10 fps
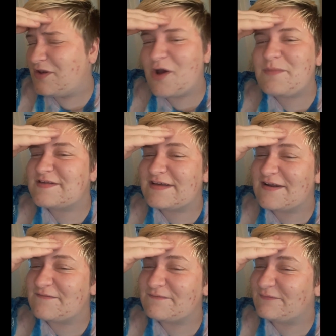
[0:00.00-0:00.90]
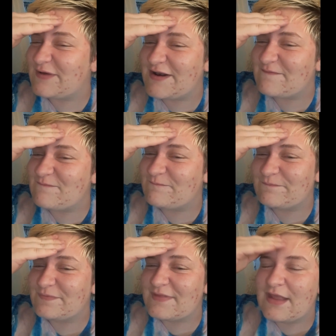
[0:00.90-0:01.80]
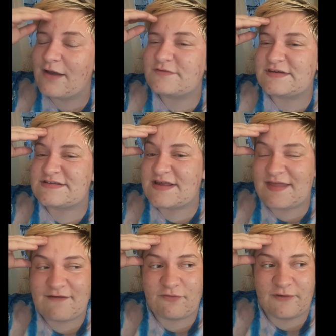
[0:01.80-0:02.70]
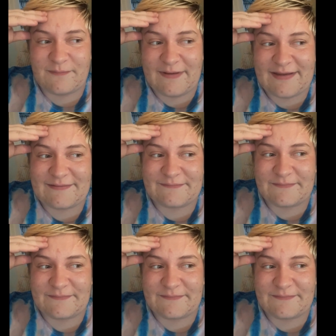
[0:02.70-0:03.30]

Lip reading: know, nobody's I was gonna say the F word, but